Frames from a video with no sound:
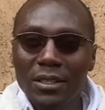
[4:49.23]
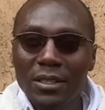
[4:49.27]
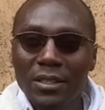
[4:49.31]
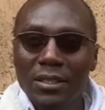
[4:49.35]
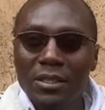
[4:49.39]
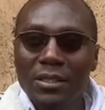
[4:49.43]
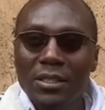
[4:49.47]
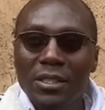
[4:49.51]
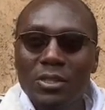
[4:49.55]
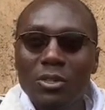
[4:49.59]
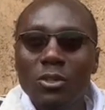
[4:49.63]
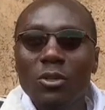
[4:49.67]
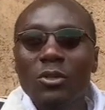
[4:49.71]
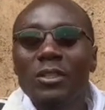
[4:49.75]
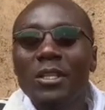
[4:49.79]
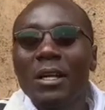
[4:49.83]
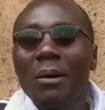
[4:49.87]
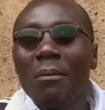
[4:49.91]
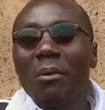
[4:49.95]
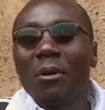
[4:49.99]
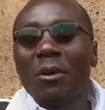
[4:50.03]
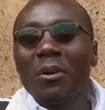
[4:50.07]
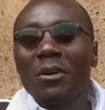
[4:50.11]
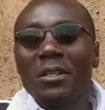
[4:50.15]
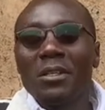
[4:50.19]
It is not
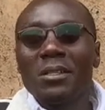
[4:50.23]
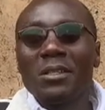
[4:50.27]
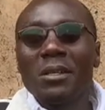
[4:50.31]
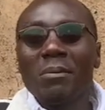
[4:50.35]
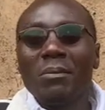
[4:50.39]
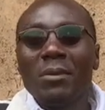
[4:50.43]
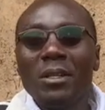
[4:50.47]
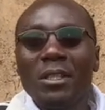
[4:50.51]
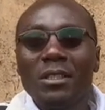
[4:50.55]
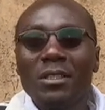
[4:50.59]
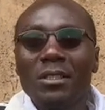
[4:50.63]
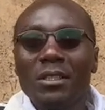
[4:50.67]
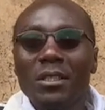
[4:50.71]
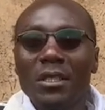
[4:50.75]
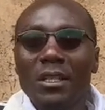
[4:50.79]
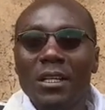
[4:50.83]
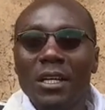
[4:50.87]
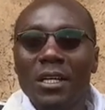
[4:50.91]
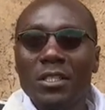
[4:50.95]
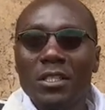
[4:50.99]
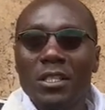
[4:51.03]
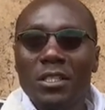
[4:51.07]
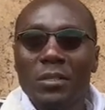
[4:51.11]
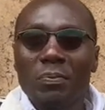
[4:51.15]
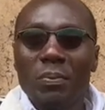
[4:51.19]
temporary disability,
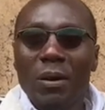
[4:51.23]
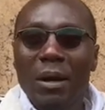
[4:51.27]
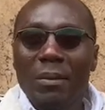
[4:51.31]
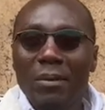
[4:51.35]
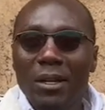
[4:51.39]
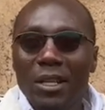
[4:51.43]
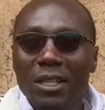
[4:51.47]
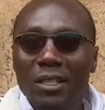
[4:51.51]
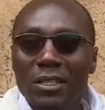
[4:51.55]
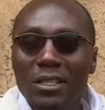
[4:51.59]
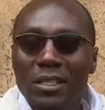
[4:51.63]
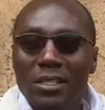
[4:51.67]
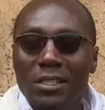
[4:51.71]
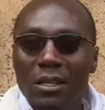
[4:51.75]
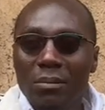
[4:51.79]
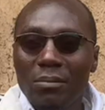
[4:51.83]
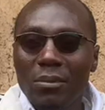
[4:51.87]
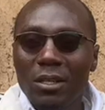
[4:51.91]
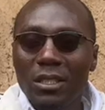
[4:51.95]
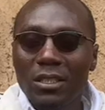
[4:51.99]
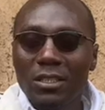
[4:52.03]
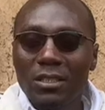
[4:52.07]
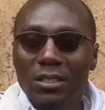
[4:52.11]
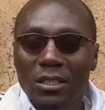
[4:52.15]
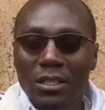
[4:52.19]
it is permanent
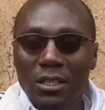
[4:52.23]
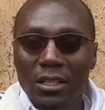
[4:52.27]
disability.